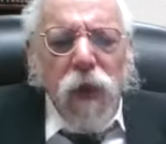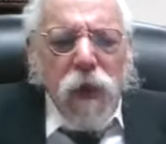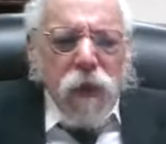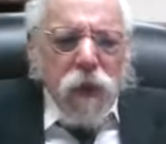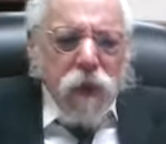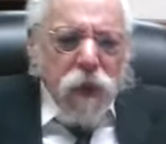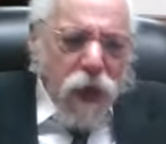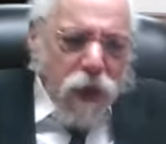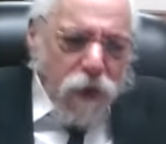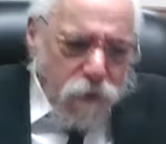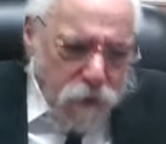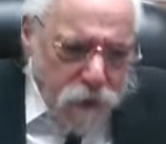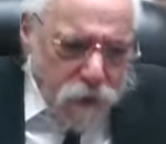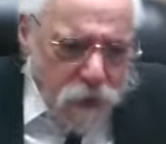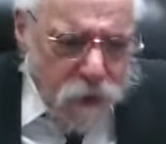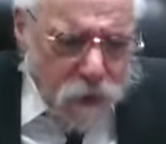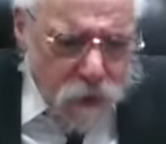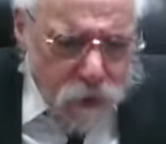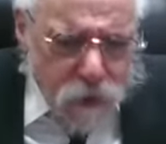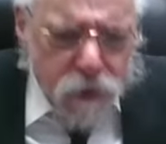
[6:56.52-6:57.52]
And the
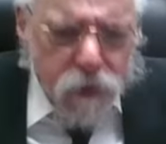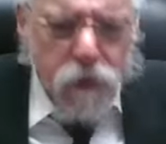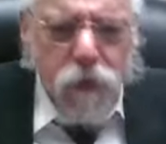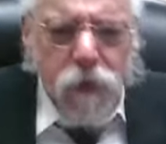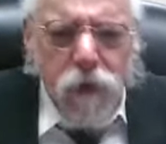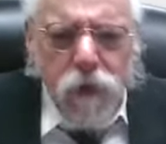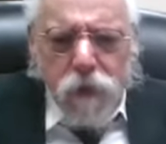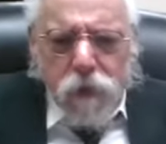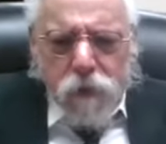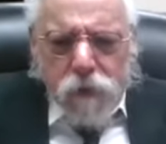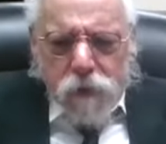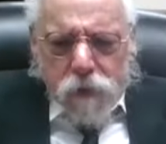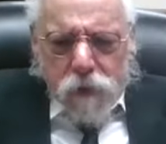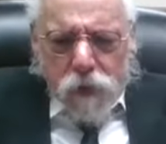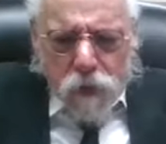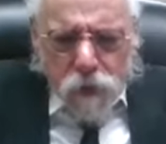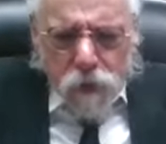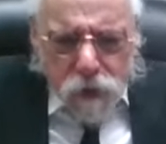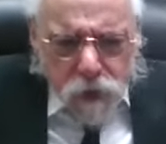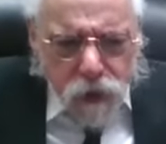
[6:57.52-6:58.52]
Raavad
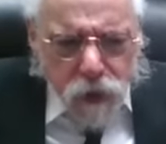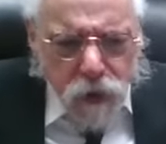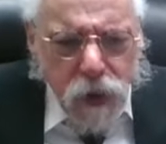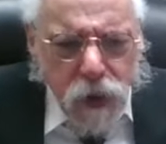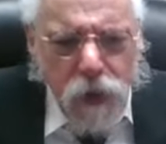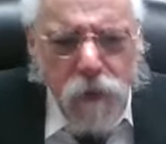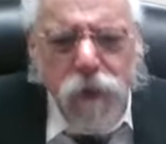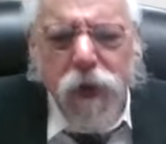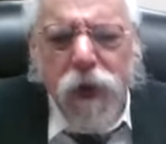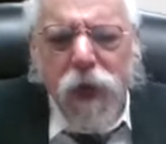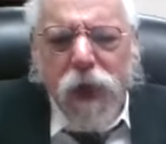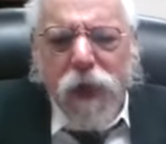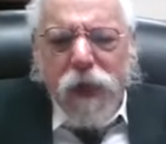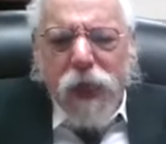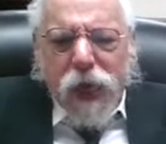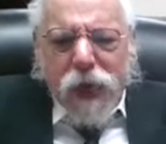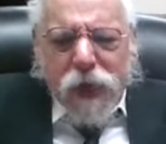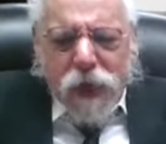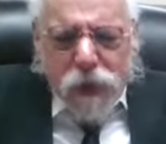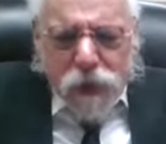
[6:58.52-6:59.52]
holds it's the same thing, and
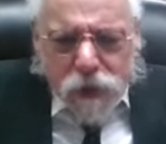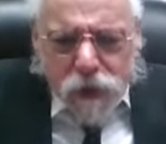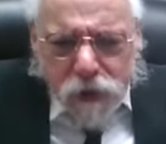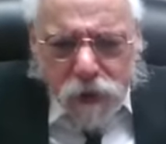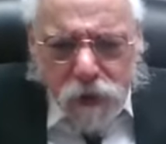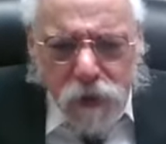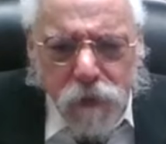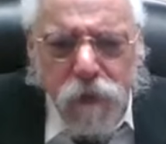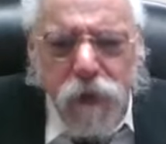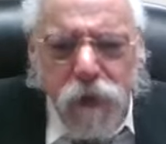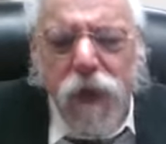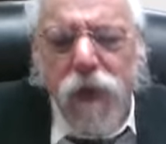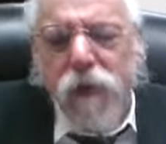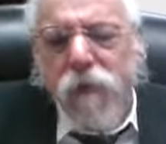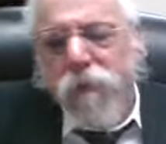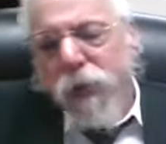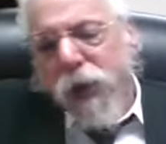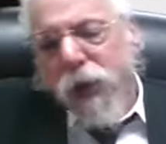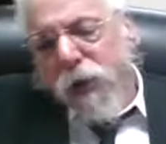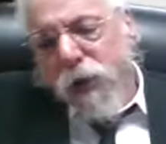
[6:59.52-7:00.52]
that is in,
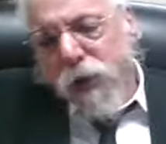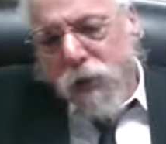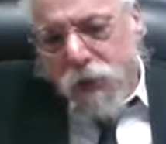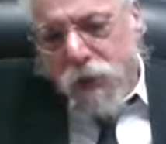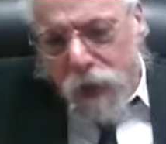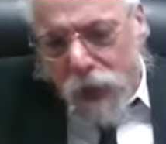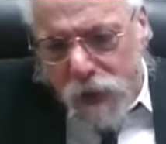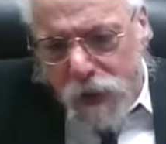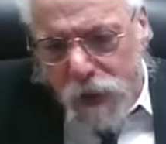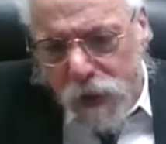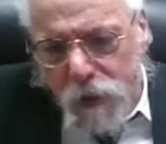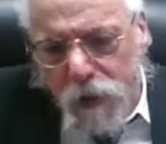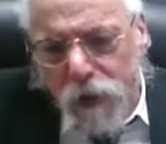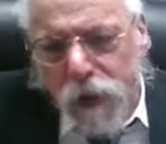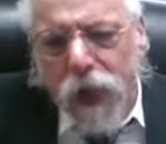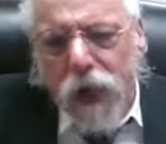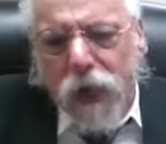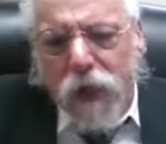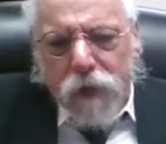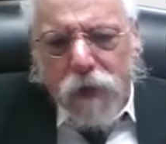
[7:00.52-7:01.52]
in Perig Zayin
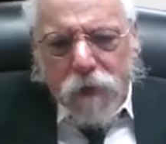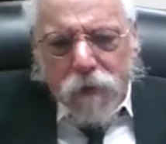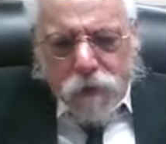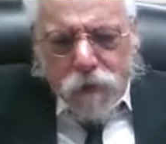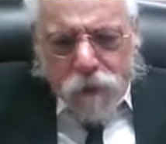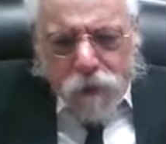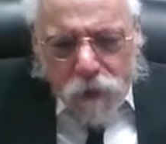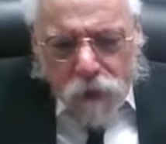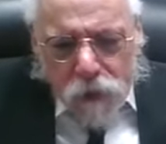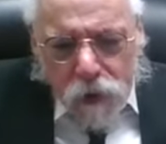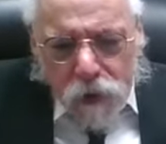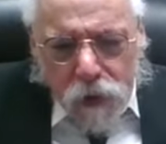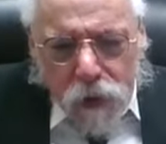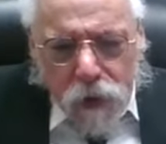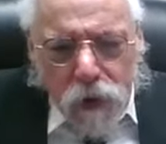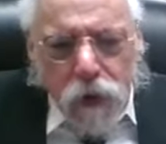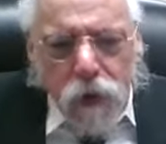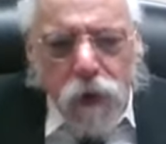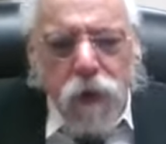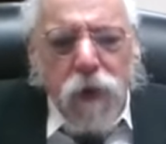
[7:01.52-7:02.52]
Halacha Aleph,
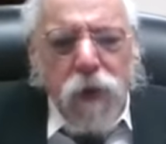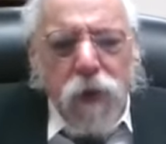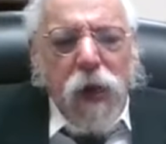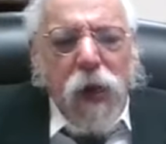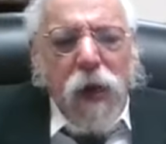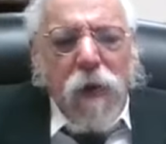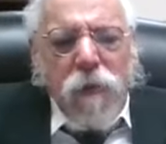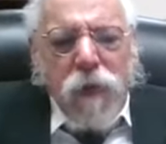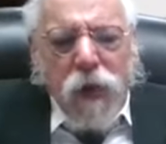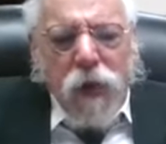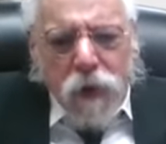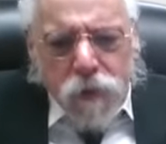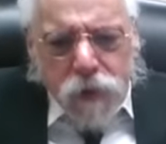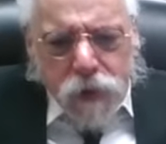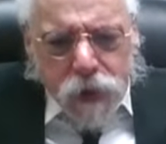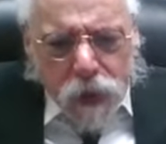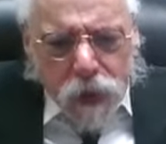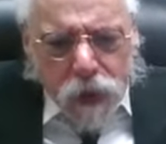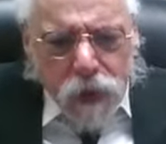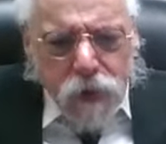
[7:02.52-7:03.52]
the
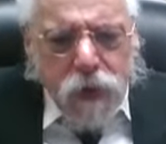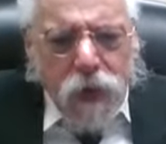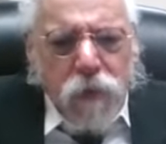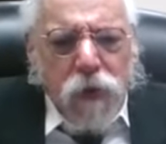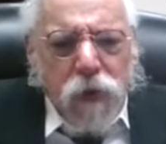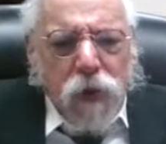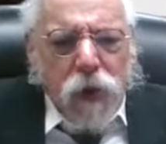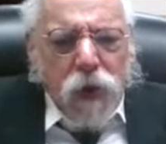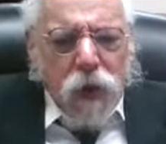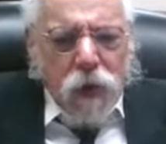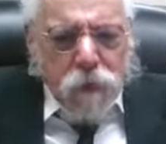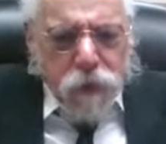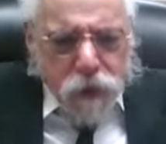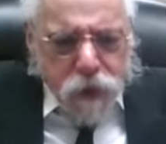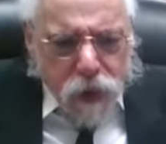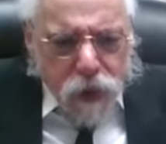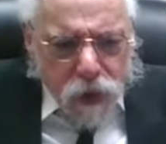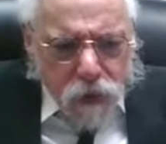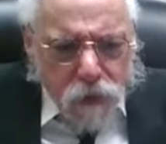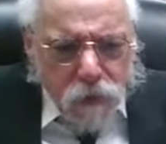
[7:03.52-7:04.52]
Rambam says, "I'm halacha
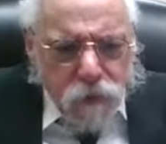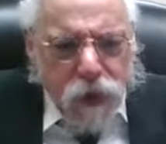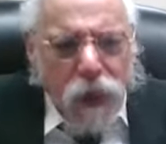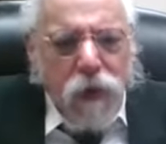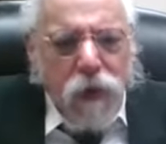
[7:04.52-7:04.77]
pesel is